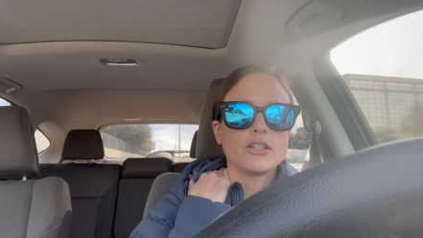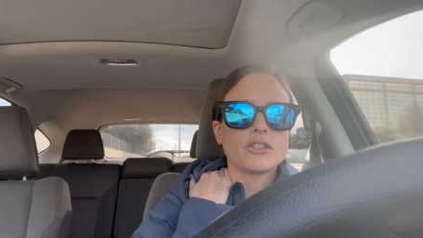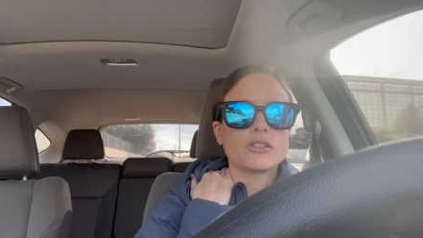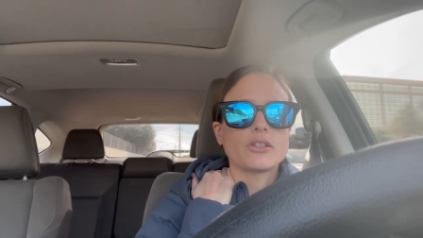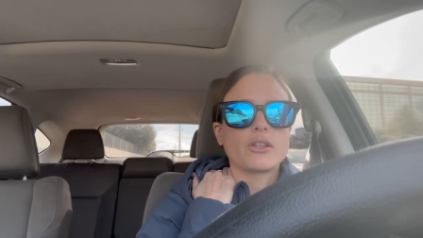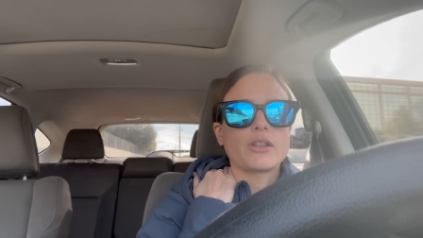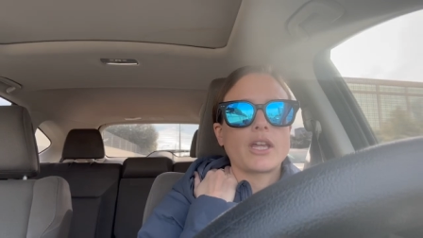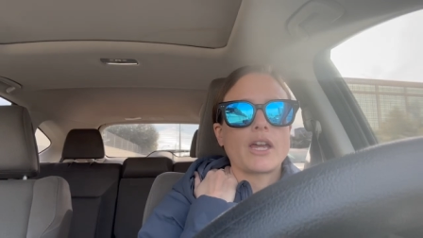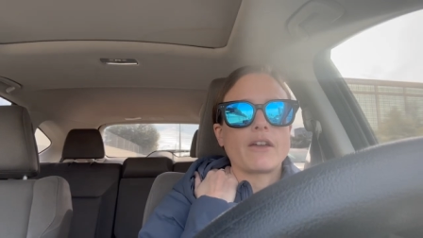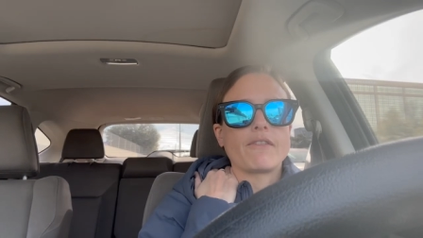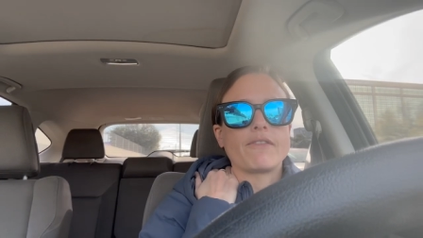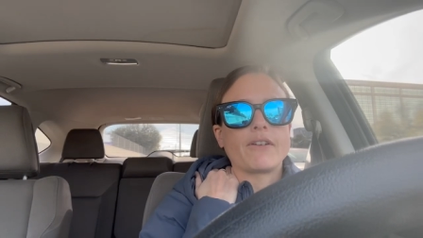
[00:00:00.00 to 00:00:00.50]

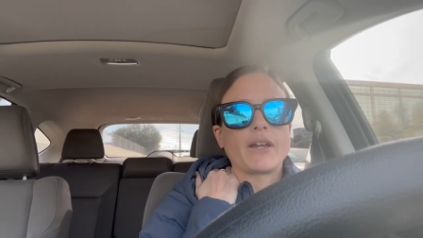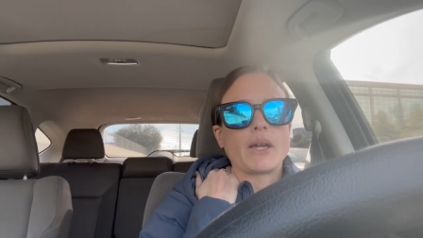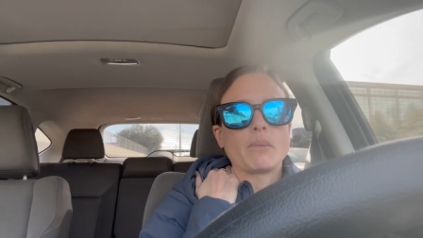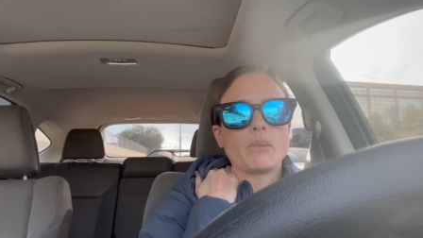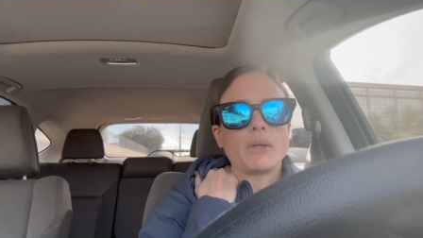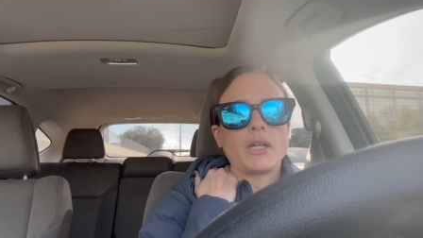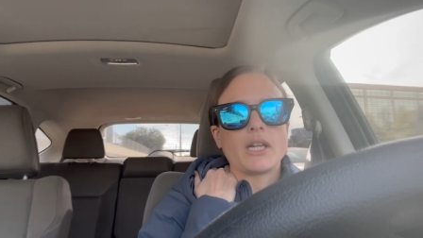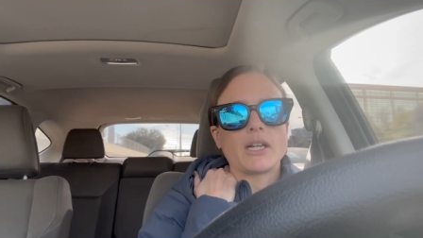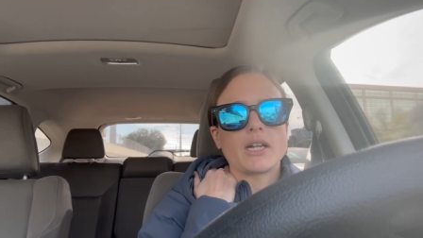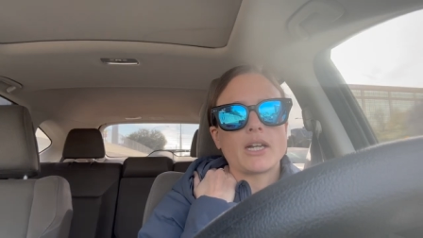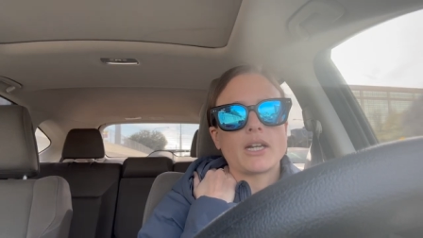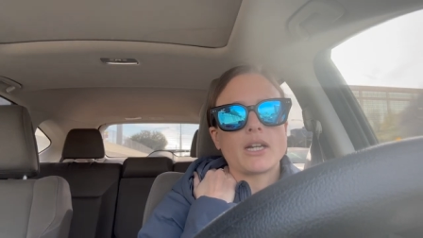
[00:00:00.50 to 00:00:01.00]
so that
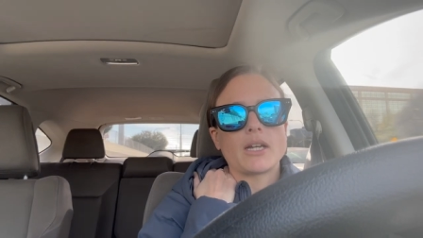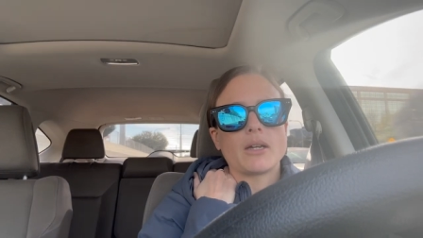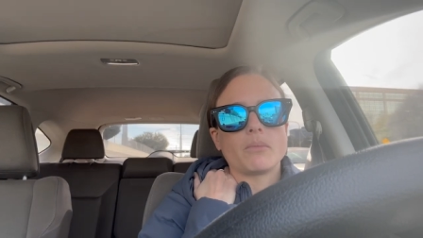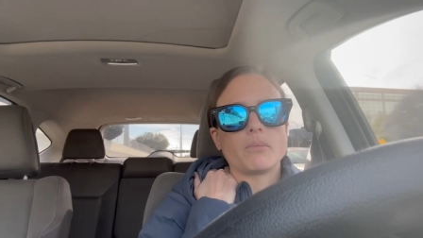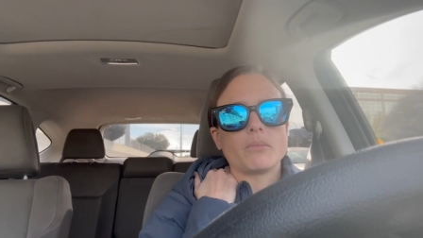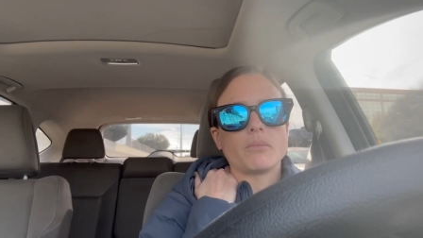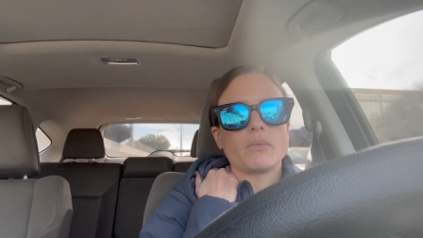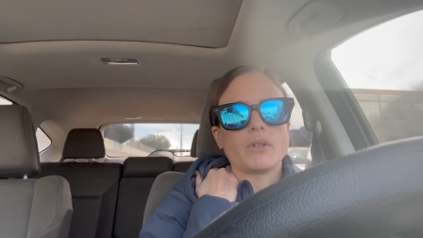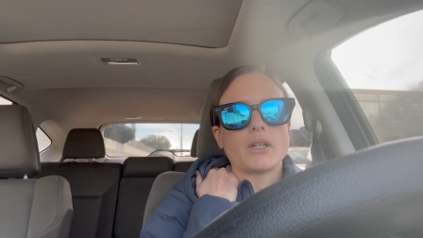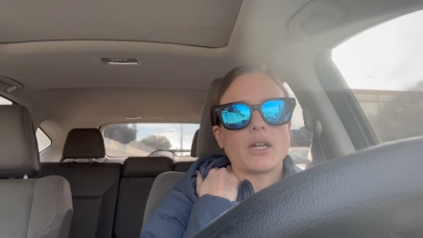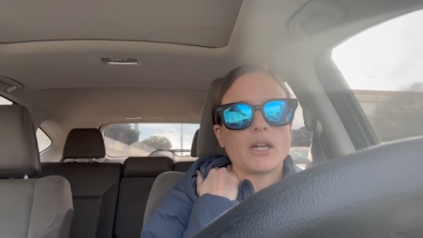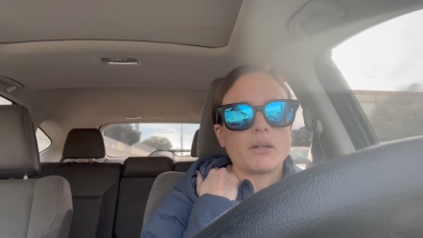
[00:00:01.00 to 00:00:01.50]
family ended up
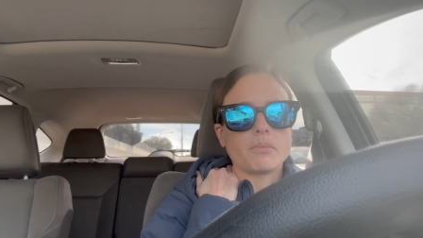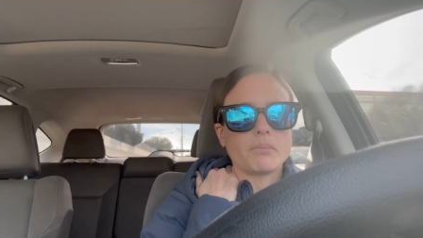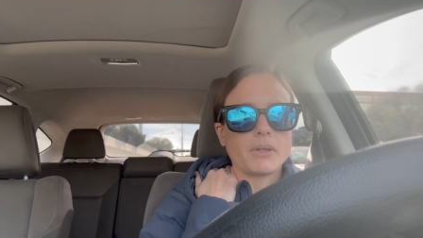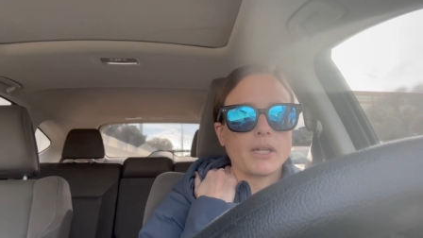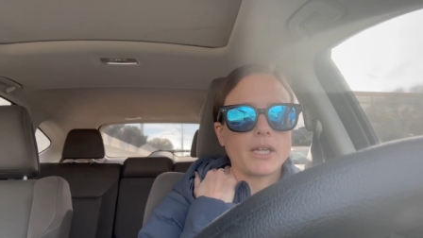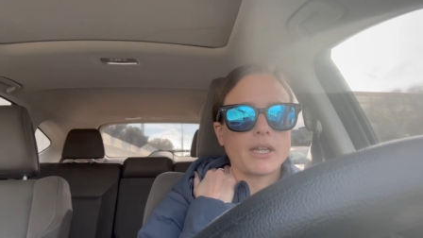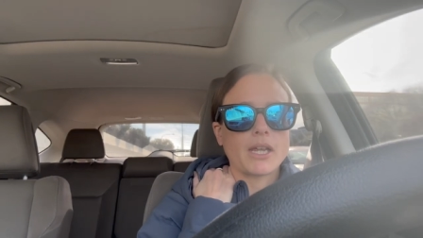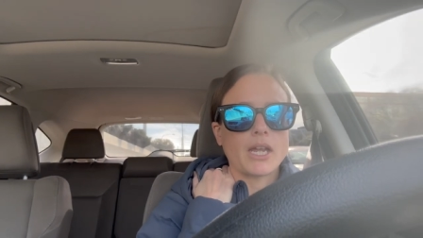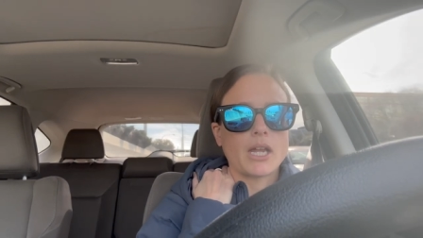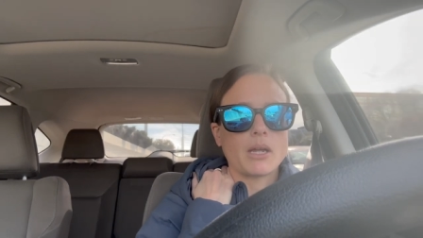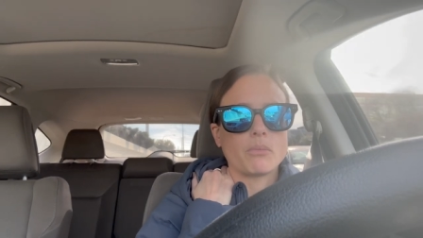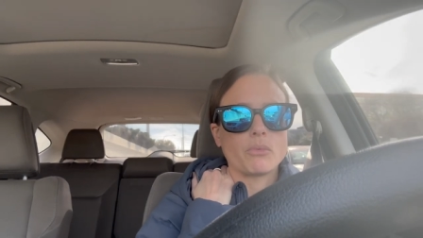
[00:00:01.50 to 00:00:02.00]
not
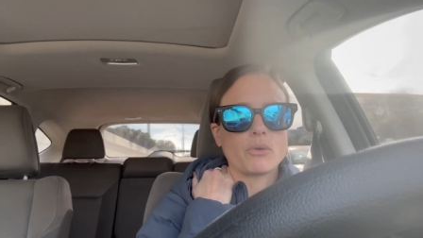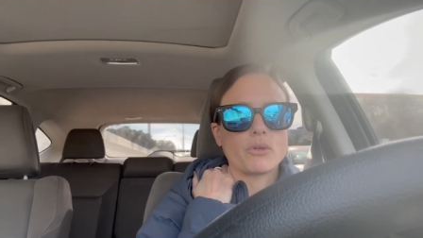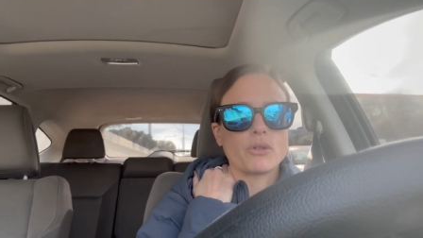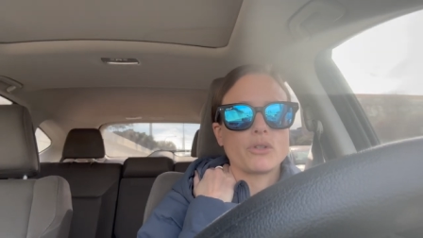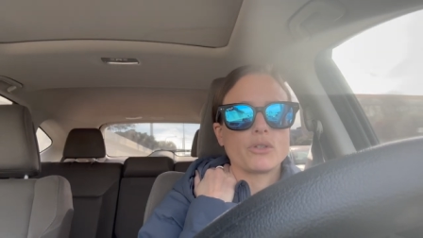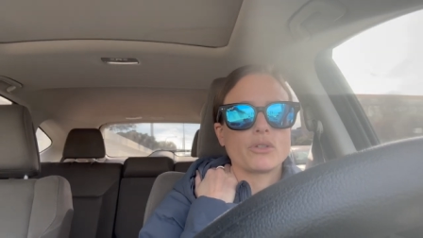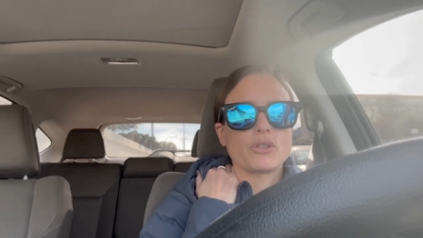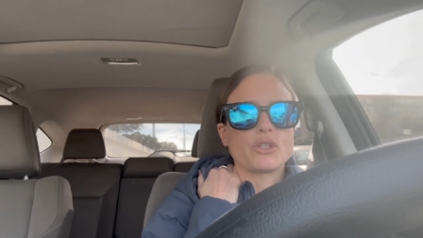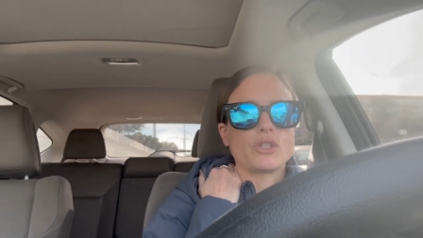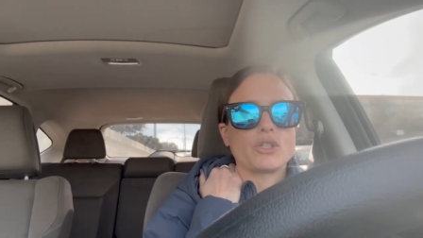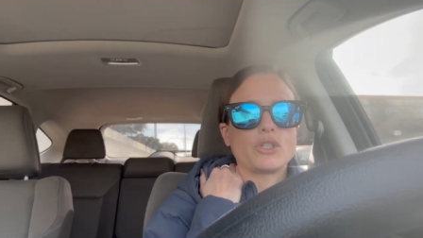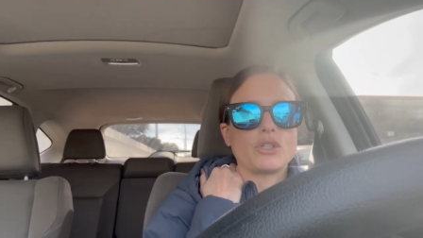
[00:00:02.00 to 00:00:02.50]
being
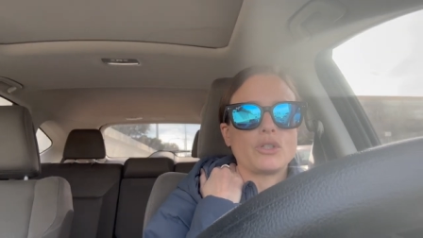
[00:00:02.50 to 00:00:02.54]
able